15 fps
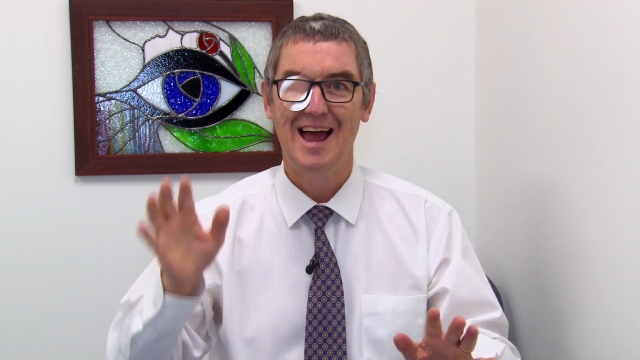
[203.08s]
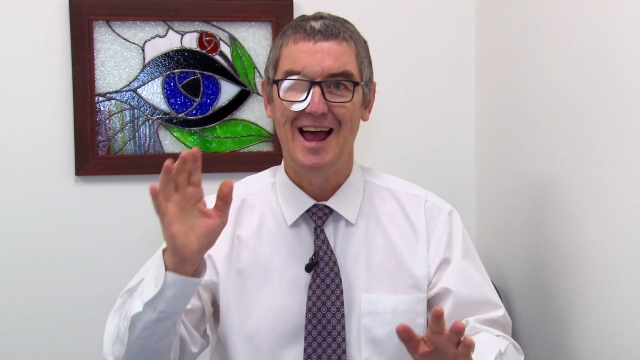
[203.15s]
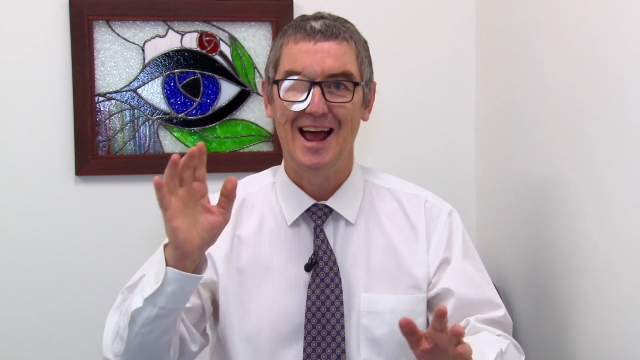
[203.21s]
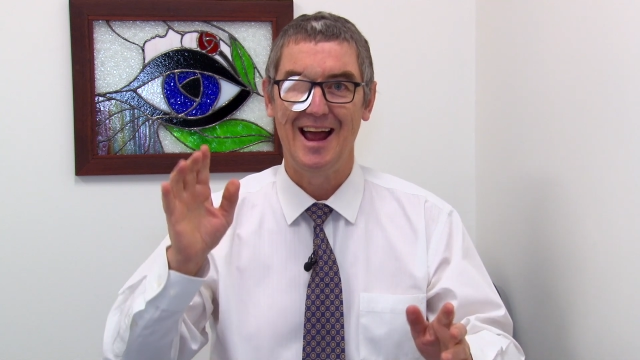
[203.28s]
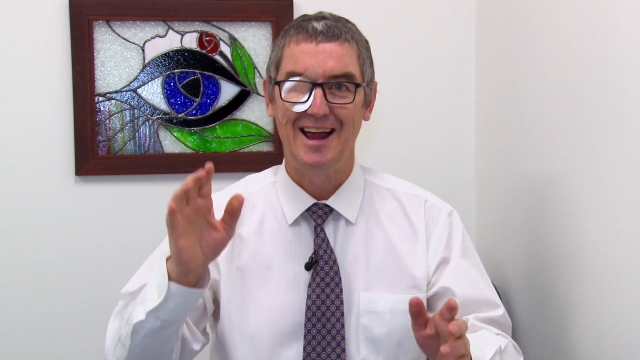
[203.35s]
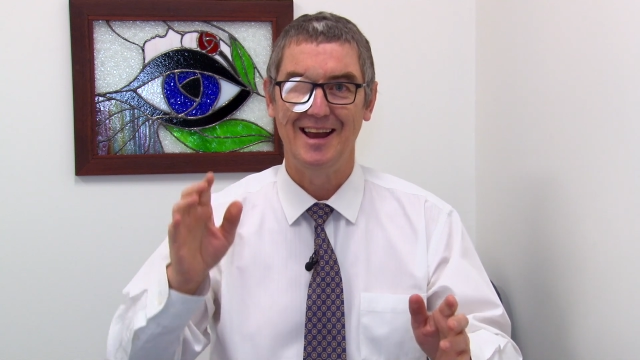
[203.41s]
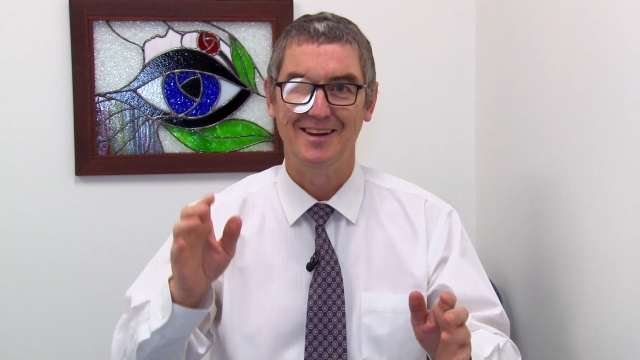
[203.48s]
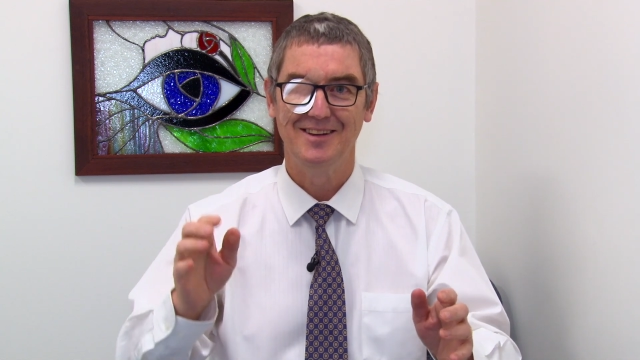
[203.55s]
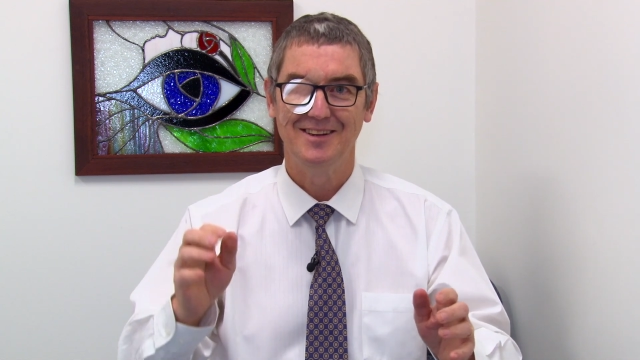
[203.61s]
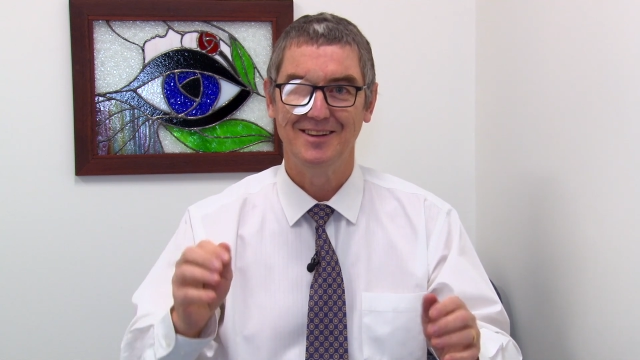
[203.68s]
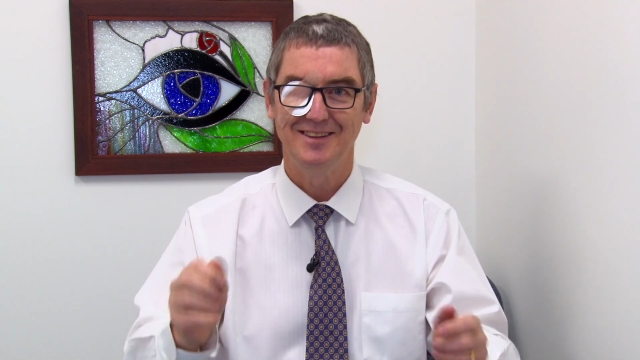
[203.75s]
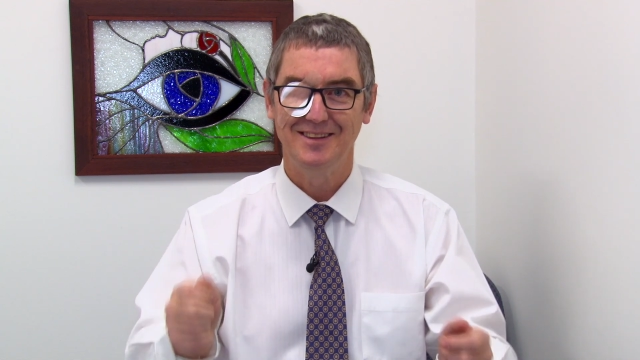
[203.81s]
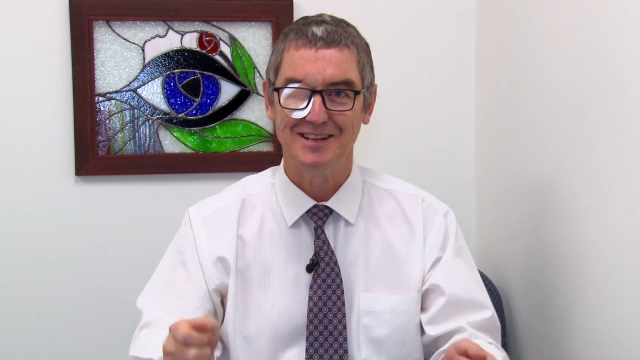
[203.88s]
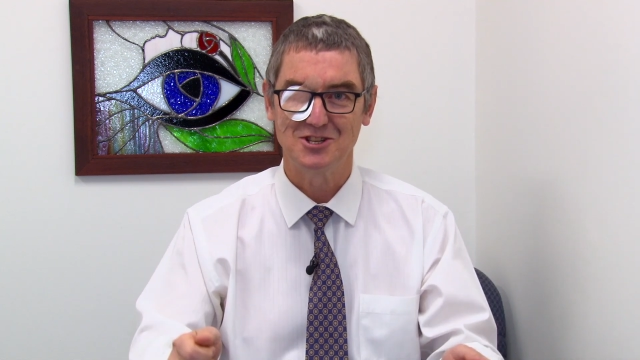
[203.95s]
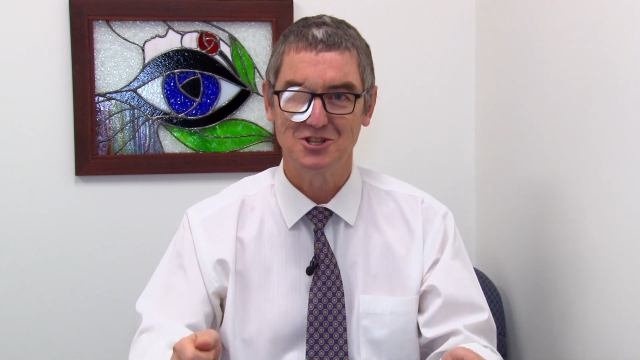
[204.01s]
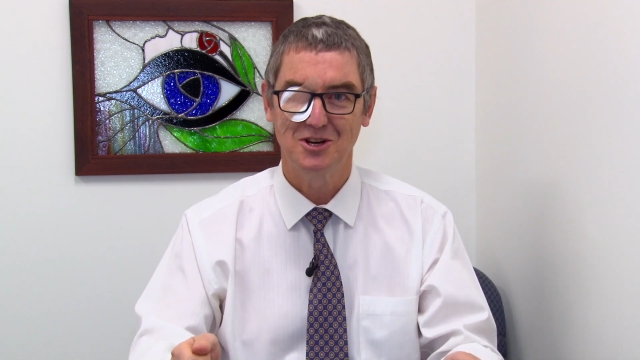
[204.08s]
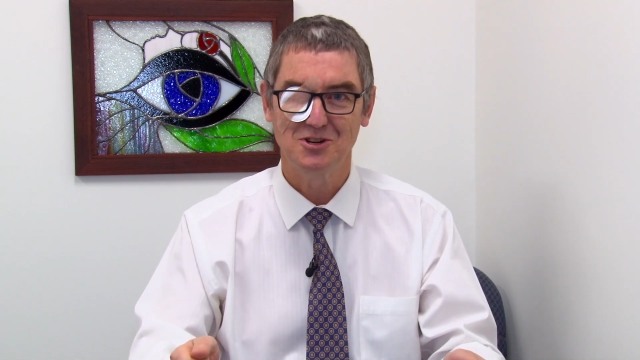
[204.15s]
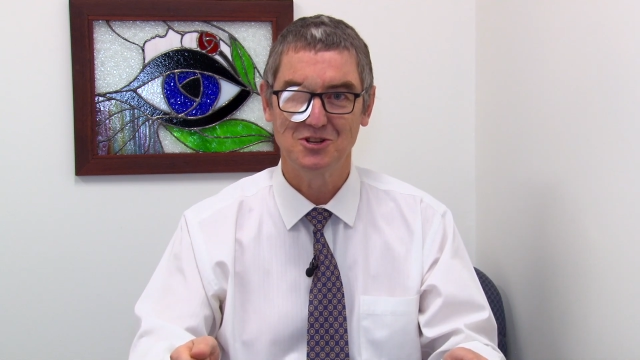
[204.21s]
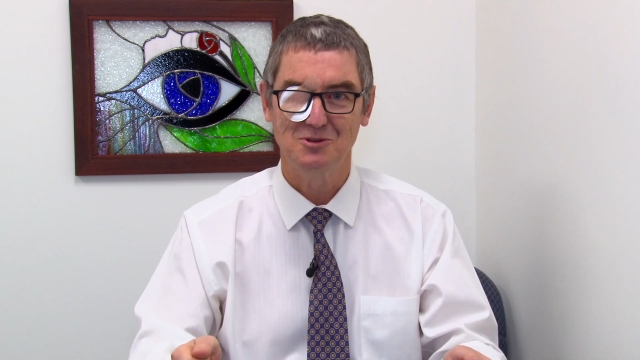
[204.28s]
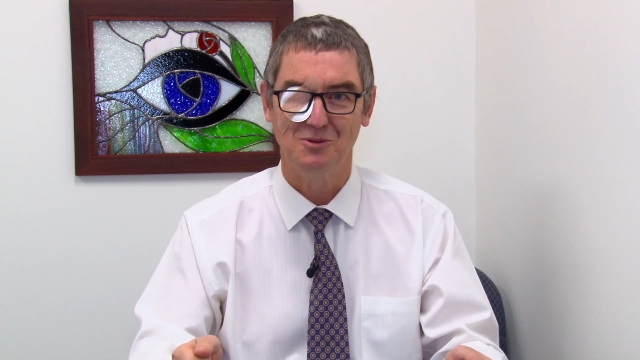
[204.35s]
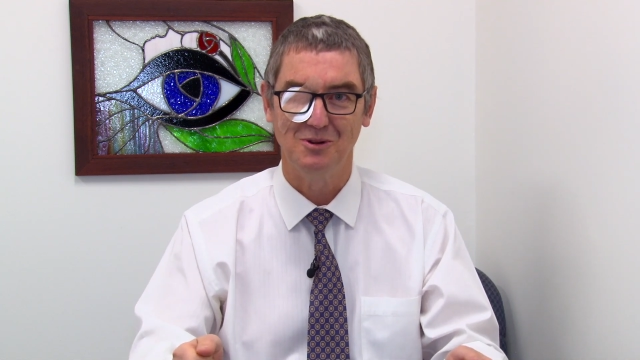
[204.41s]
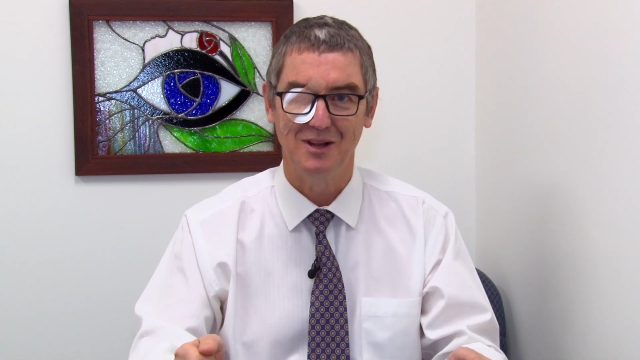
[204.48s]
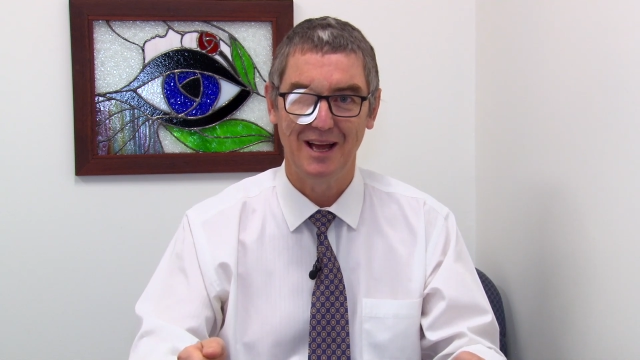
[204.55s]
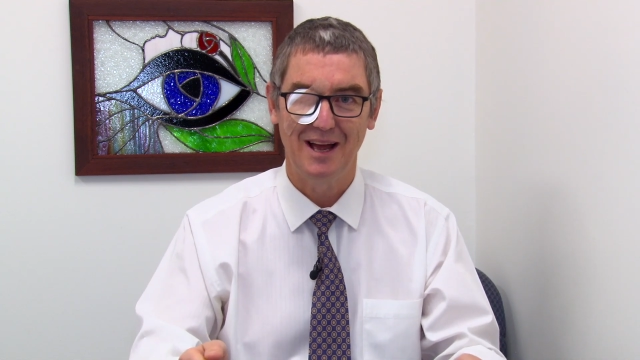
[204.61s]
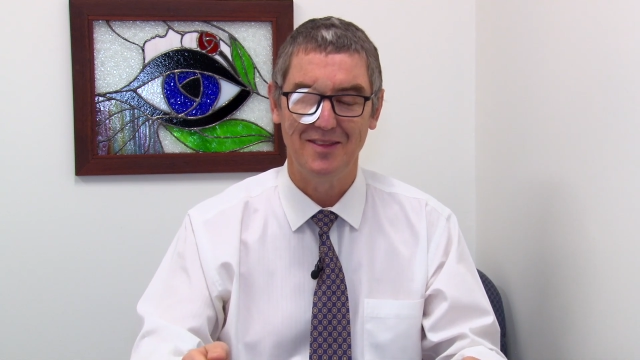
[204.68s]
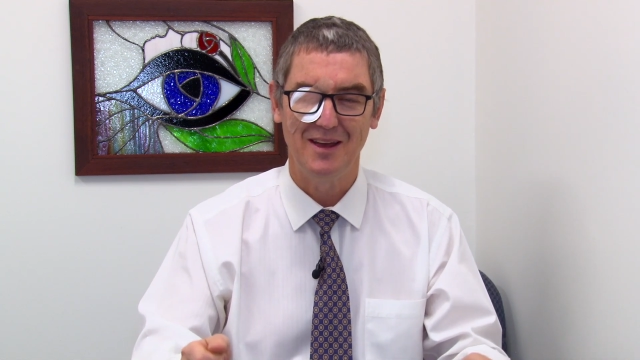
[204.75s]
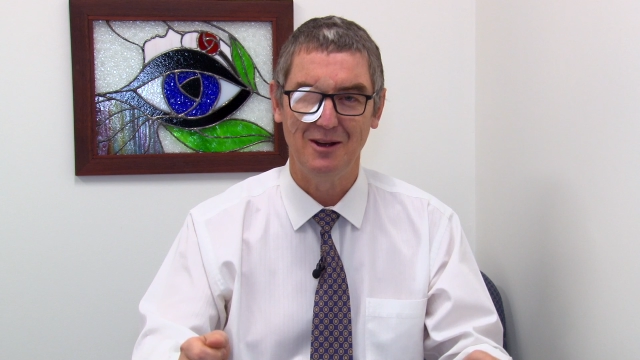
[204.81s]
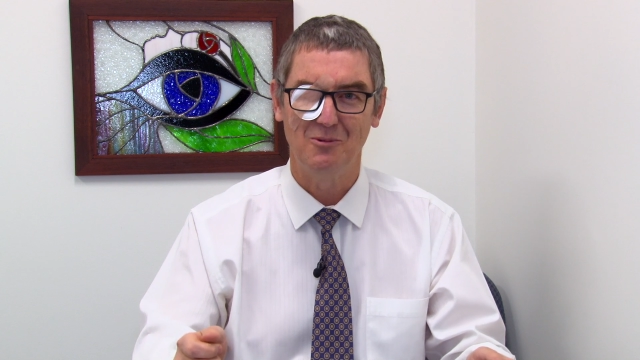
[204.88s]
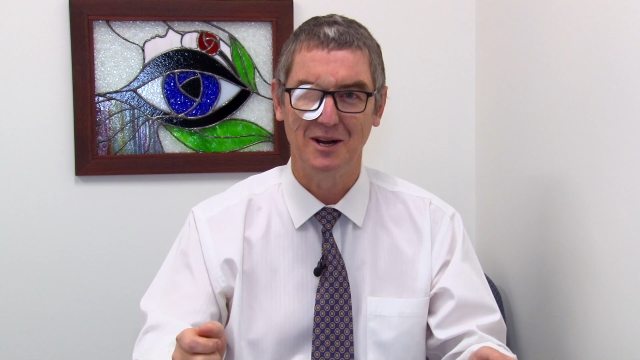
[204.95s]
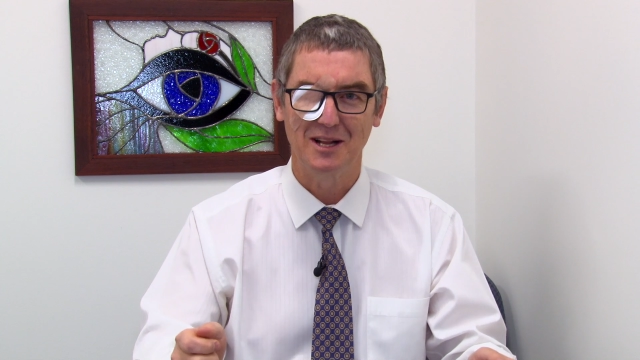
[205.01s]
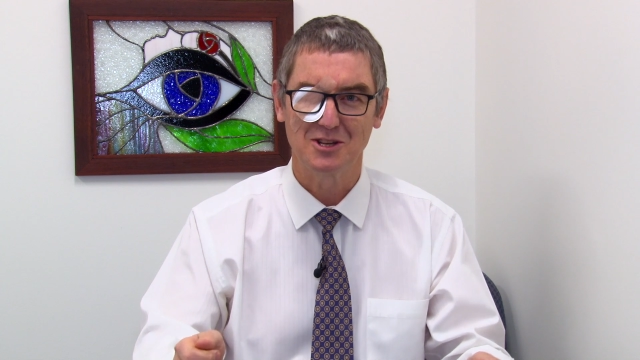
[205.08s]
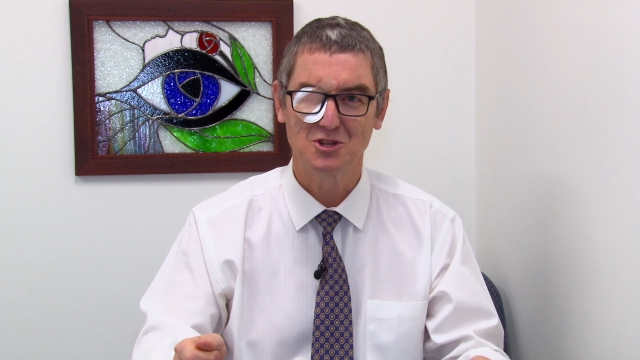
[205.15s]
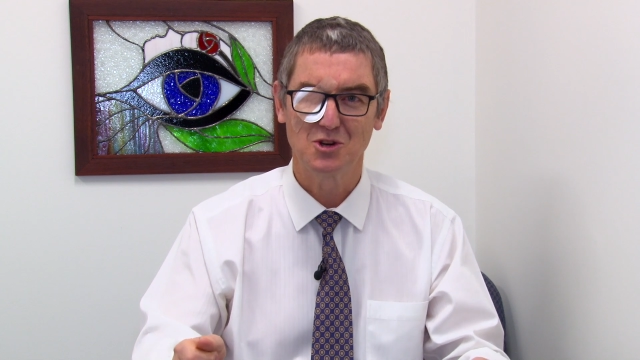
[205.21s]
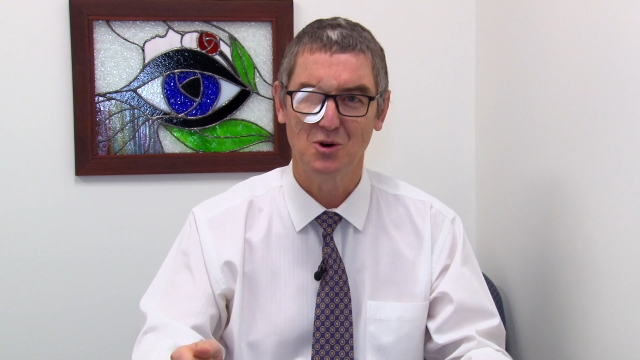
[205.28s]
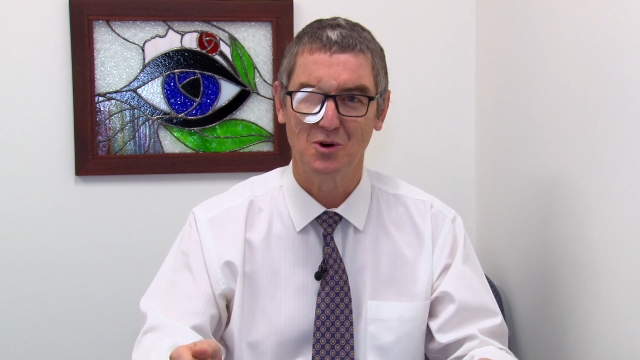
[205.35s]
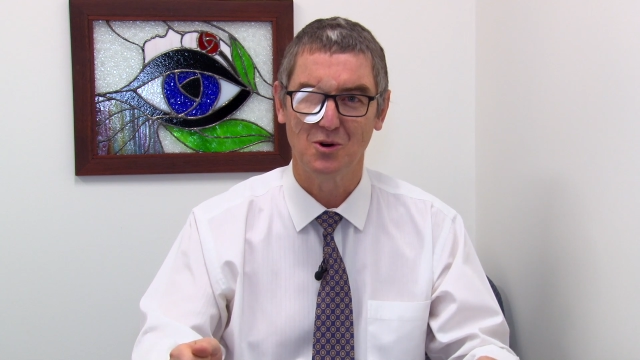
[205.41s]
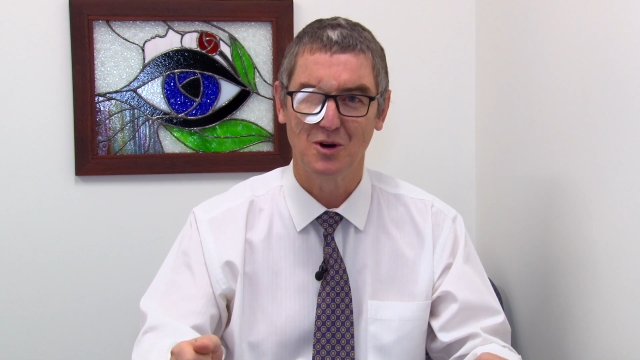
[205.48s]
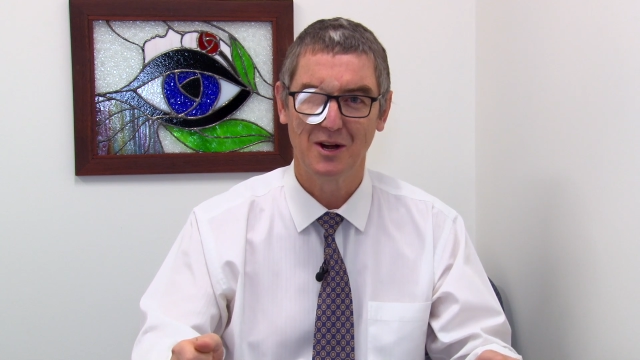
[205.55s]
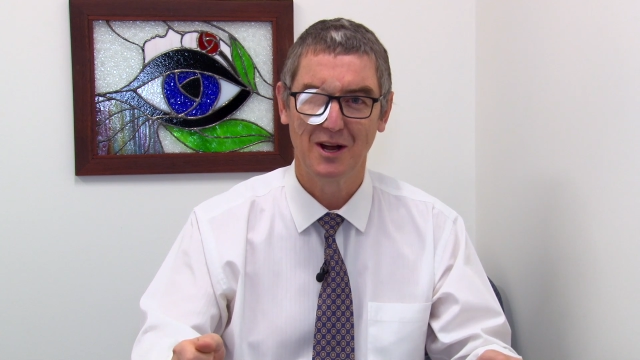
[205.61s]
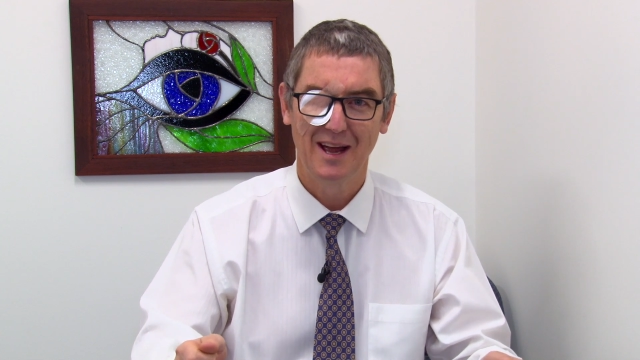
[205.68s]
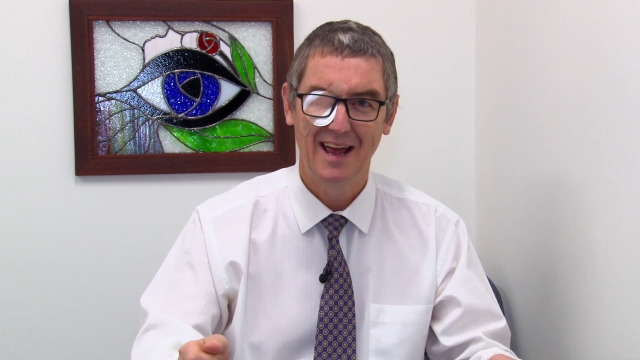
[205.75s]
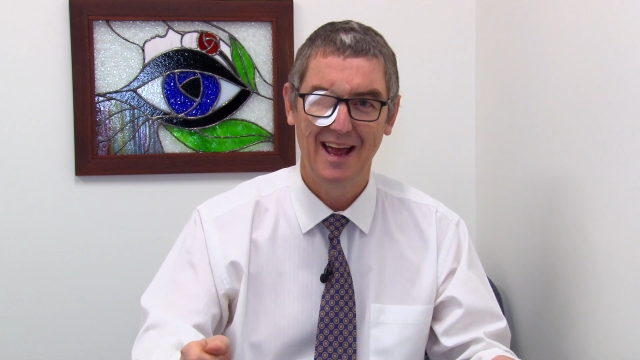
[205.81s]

and they're sociable and they want to talk